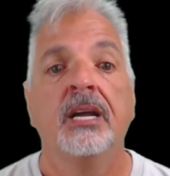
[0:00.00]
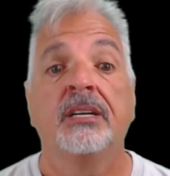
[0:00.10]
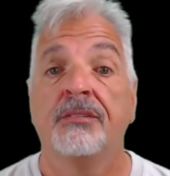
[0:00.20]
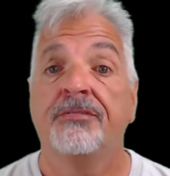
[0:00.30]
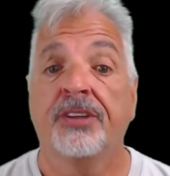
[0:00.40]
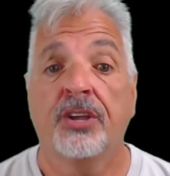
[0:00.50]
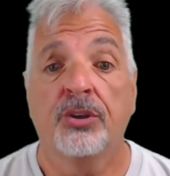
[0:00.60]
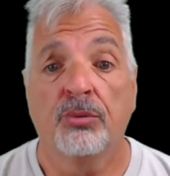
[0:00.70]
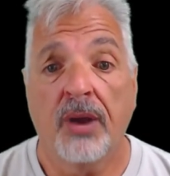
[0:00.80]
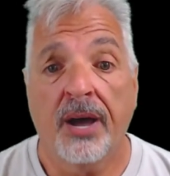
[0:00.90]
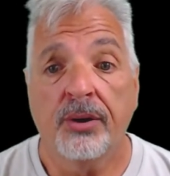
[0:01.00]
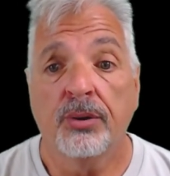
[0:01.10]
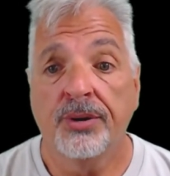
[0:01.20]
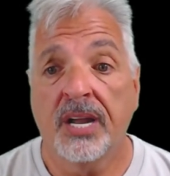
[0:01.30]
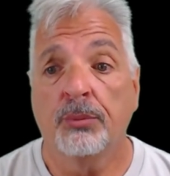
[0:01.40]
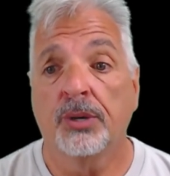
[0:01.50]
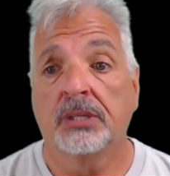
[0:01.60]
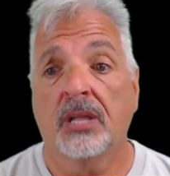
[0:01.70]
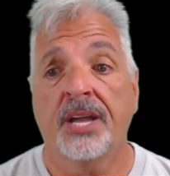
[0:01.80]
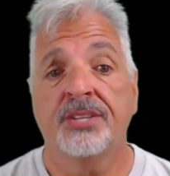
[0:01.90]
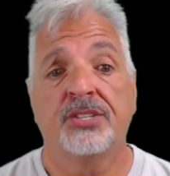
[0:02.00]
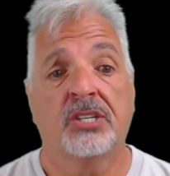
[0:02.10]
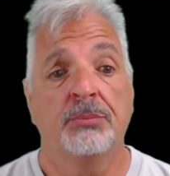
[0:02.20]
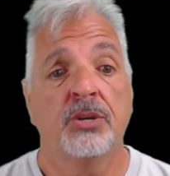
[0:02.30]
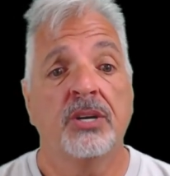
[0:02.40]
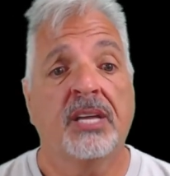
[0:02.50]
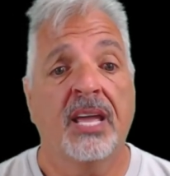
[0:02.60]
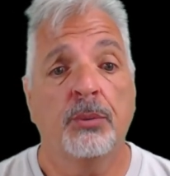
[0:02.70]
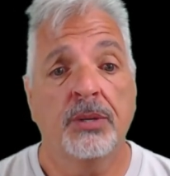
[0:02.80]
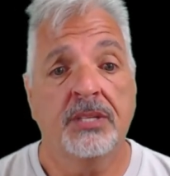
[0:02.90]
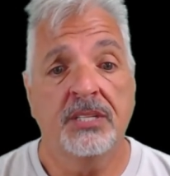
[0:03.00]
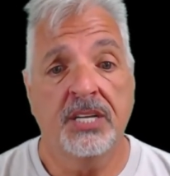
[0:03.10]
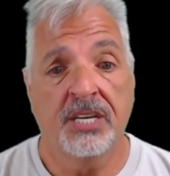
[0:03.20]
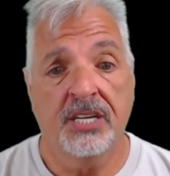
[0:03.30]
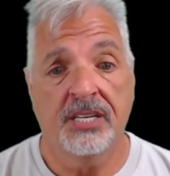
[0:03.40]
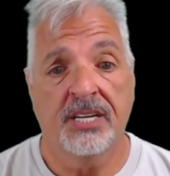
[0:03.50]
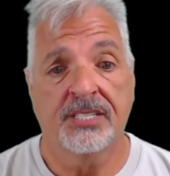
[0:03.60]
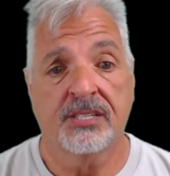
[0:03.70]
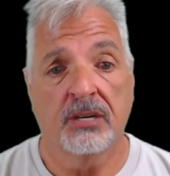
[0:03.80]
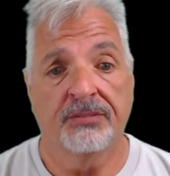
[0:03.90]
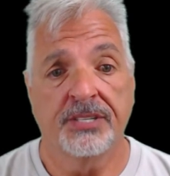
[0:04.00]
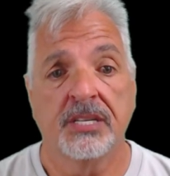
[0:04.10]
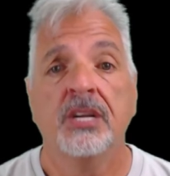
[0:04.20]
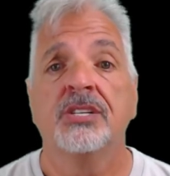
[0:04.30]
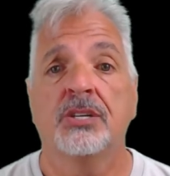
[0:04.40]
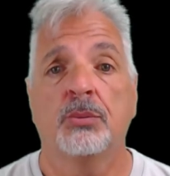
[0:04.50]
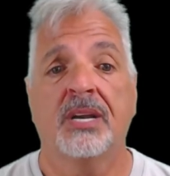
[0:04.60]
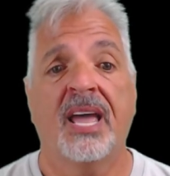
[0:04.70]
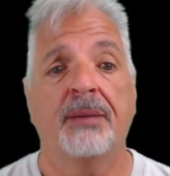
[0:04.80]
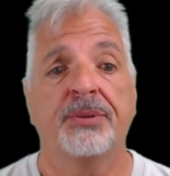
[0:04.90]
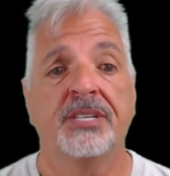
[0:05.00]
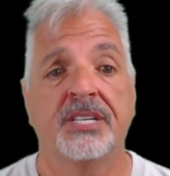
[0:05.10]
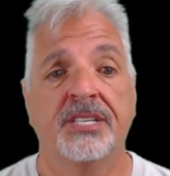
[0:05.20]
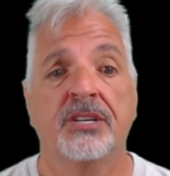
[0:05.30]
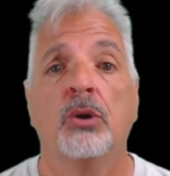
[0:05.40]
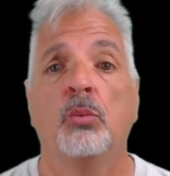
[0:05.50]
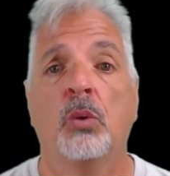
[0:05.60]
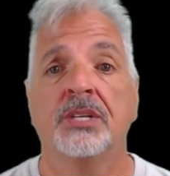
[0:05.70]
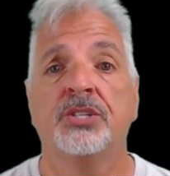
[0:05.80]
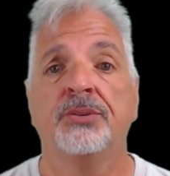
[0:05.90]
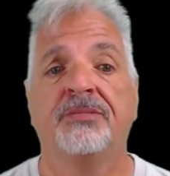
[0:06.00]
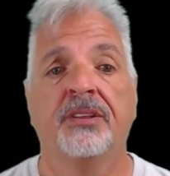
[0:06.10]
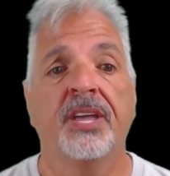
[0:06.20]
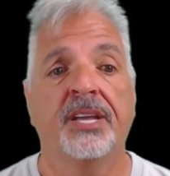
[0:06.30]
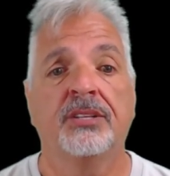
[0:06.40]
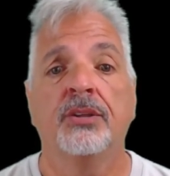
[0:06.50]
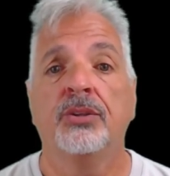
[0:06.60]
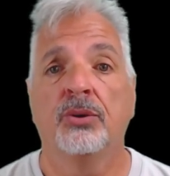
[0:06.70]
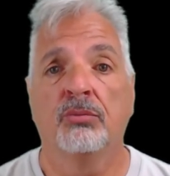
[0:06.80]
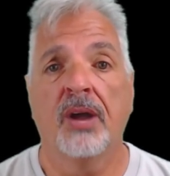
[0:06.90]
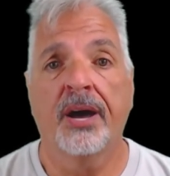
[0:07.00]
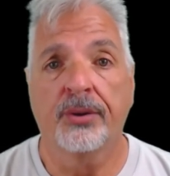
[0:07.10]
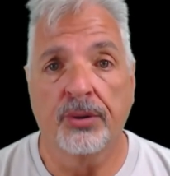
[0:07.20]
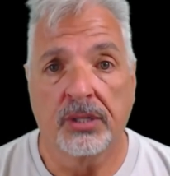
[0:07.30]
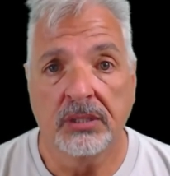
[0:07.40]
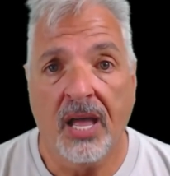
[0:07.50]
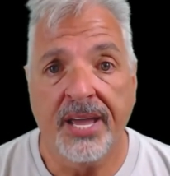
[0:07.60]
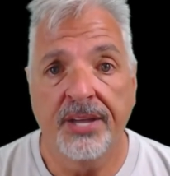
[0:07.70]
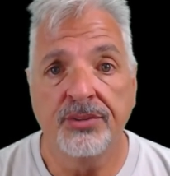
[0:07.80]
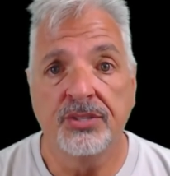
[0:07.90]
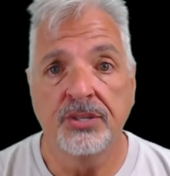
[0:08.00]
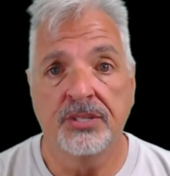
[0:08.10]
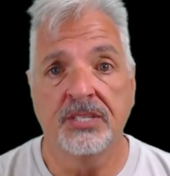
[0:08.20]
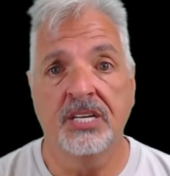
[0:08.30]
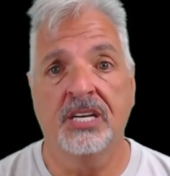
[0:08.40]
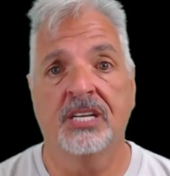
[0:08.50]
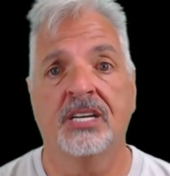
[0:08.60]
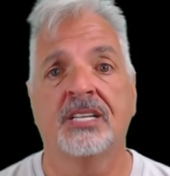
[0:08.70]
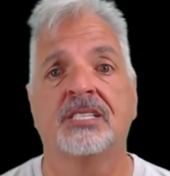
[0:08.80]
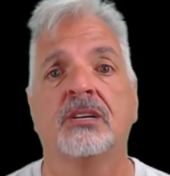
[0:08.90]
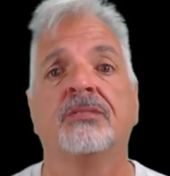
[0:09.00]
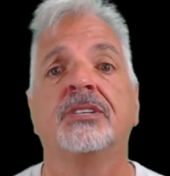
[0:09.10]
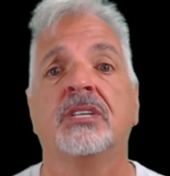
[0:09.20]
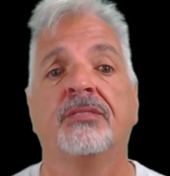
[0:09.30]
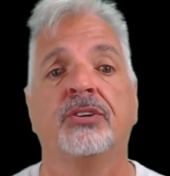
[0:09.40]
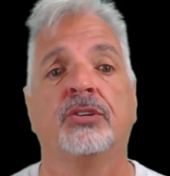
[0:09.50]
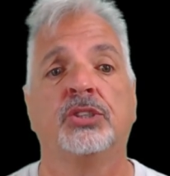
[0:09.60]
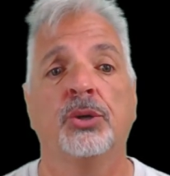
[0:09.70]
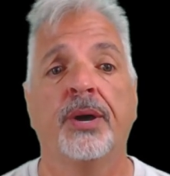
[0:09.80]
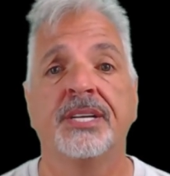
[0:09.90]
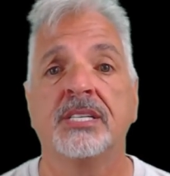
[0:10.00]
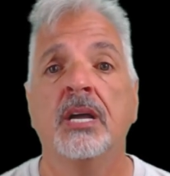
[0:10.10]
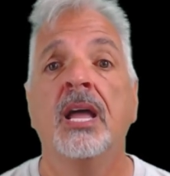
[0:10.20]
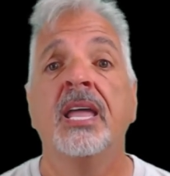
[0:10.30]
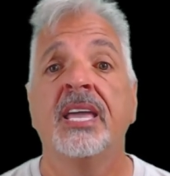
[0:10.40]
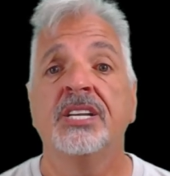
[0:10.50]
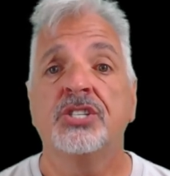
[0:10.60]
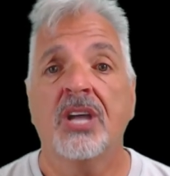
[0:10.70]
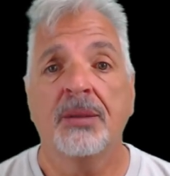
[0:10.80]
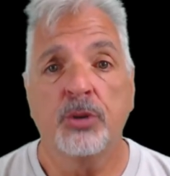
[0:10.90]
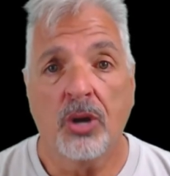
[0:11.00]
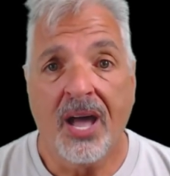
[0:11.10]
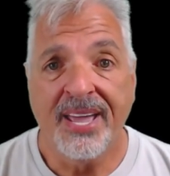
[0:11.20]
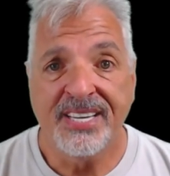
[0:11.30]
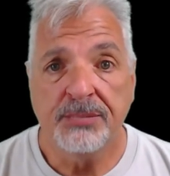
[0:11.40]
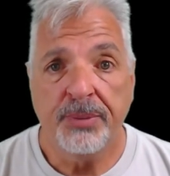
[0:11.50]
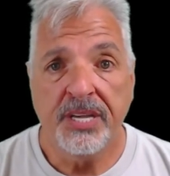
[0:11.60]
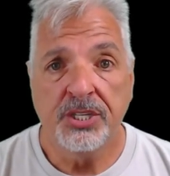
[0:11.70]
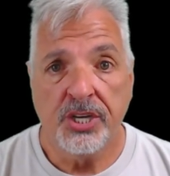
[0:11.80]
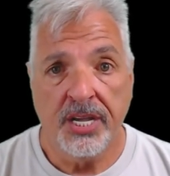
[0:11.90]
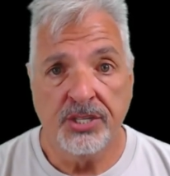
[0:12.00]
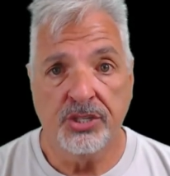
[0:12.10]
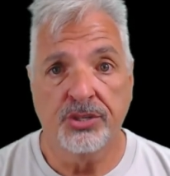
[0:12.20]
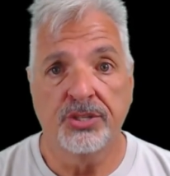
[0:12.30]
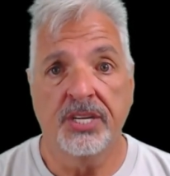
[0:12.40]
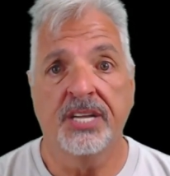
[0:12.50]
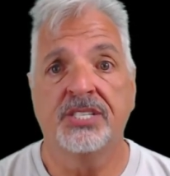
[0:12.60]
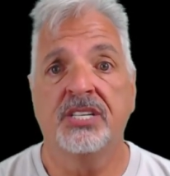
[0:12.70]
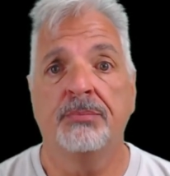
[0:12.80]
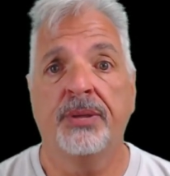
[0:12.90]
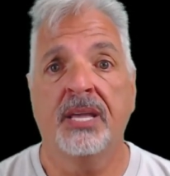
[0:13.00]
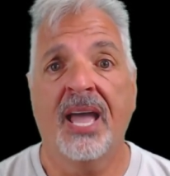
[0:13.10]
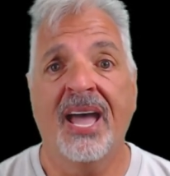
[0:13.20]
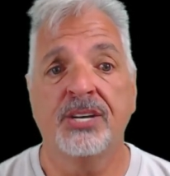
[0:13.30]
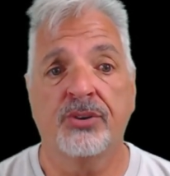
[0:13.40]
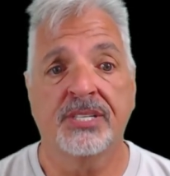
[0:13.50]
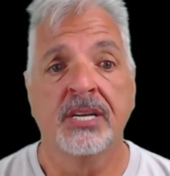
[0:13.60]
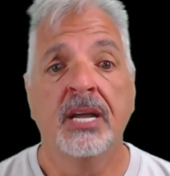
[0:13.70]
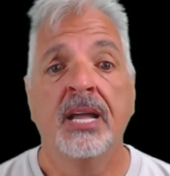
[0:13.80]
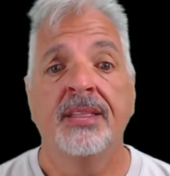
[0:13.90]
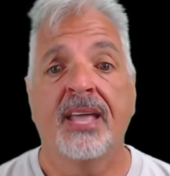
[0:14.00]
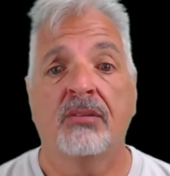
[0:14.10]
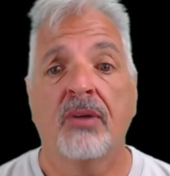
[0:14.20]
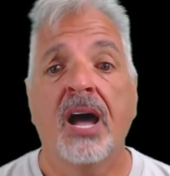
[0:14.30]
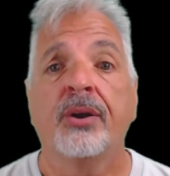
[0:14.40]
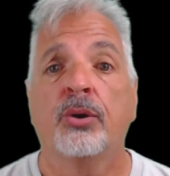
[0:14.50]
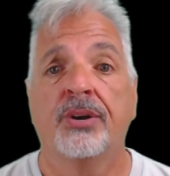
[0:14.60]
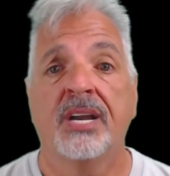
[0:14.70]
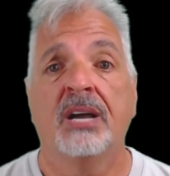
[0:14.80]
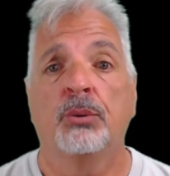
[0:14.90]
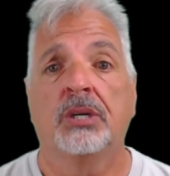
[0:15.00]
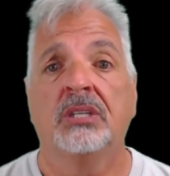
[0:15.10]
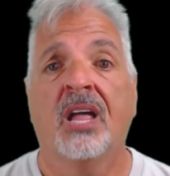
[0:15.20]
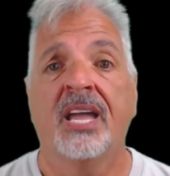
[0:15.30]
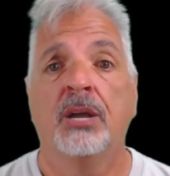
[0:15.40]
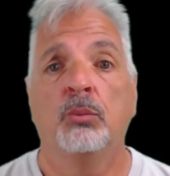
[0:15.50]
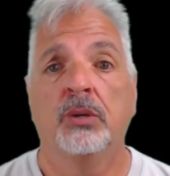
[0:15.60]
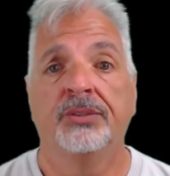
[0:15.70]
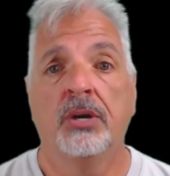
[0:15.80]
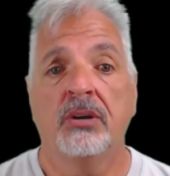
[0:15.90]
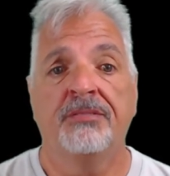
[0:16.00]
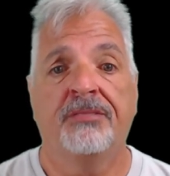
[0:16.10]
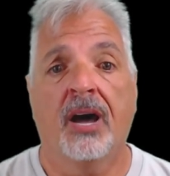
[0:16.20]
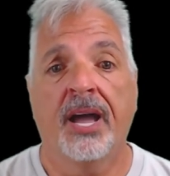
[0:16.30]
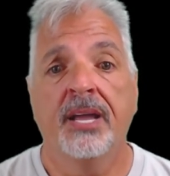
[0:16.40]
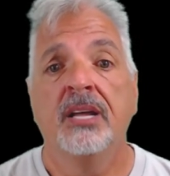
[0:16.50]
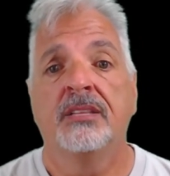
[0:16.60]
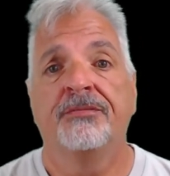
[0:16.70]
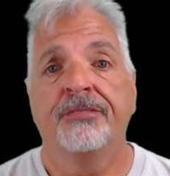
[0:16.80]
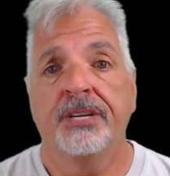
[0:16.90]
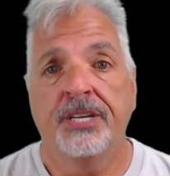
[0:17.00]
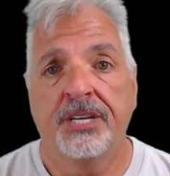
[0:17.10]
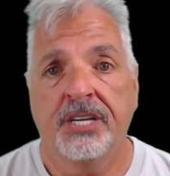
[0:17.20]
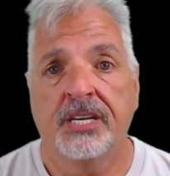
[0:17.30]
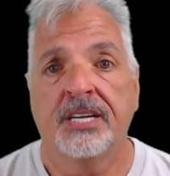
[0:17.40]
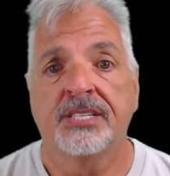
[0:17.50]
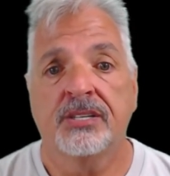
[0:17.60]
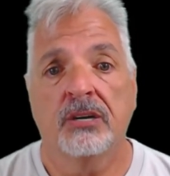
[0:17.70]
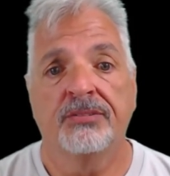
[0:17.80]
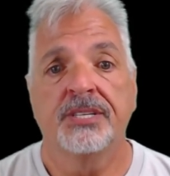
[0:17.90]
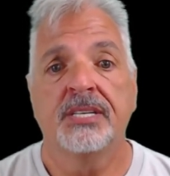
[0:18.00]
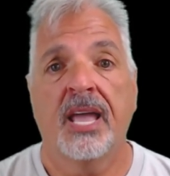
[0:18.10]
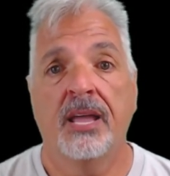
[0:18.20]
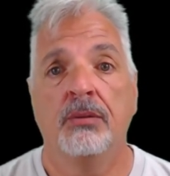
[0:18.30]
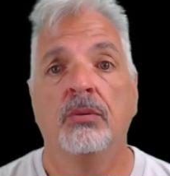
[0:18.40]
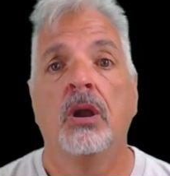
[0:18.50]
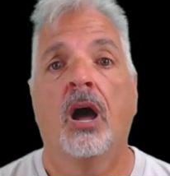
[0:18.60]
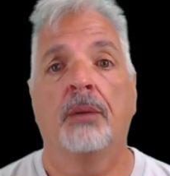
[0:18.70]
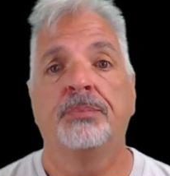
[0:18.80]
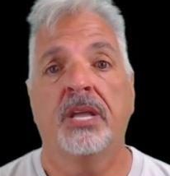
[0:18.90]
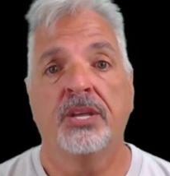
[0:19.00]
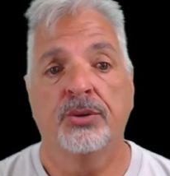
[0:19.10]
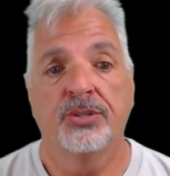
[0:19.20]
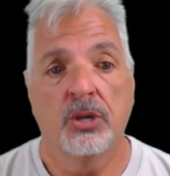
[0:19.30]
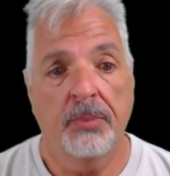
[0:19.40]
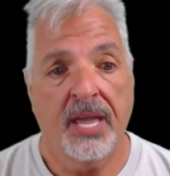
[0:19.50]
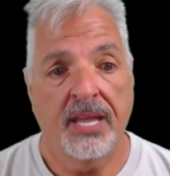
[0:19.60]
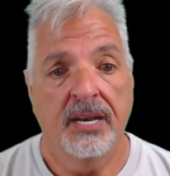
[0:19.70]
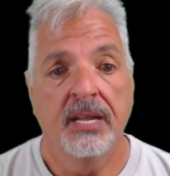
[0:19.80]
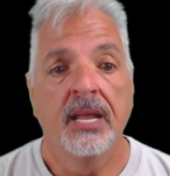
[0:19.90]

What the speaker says: Configure your router or network client to communicate with the DDNS service. So what happens is, once you've linked your router or client to the DDNS service of your choice, each time your ISP changes your DHCP address, that router or network client will notify the free DDNS service and update your domain.